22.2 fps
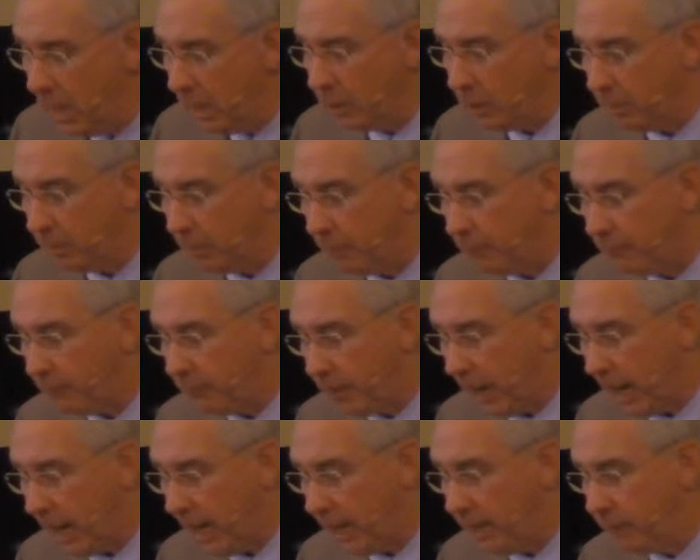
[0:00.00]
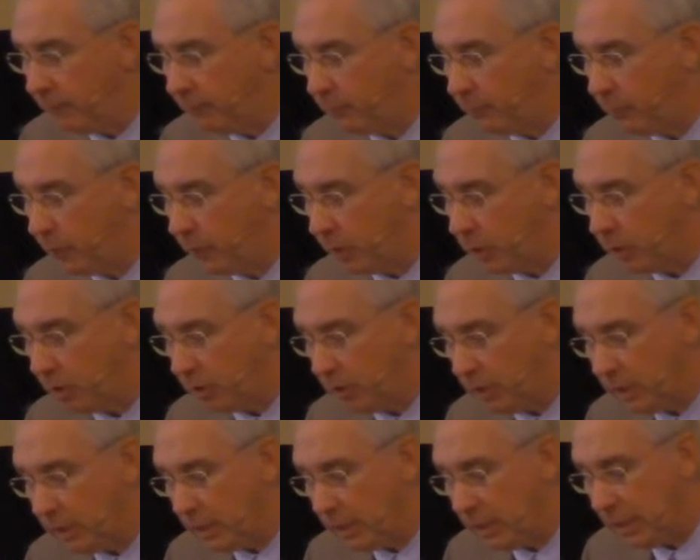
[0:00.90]
to provide for your
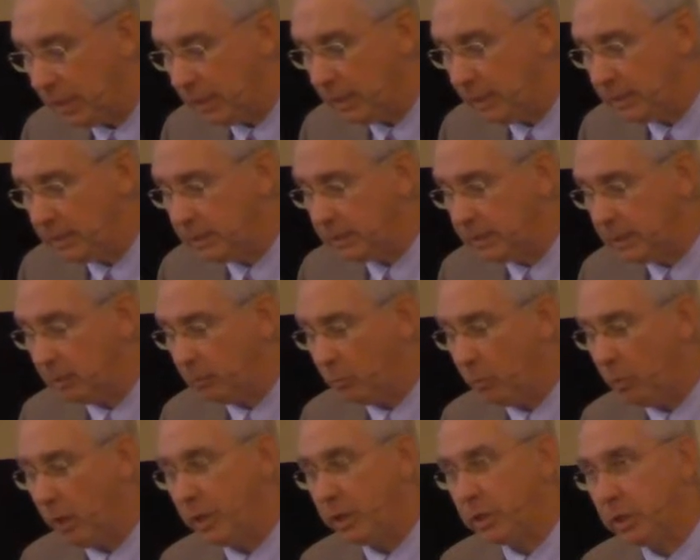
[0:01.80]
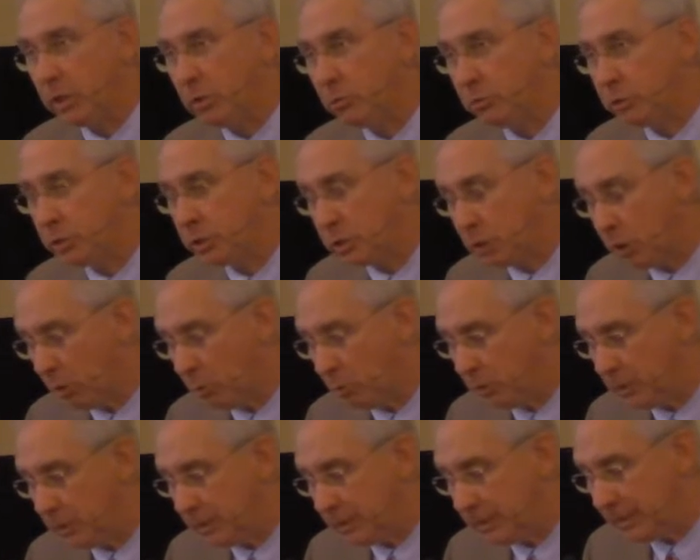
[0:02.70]
needs and what you so
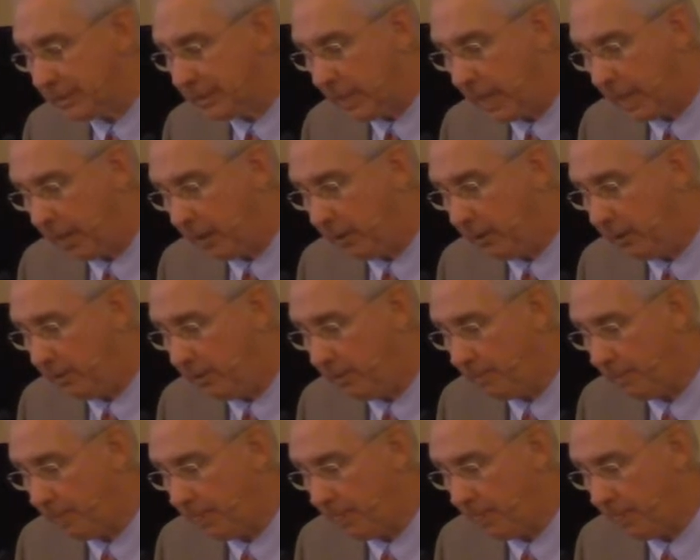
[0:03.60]
desire?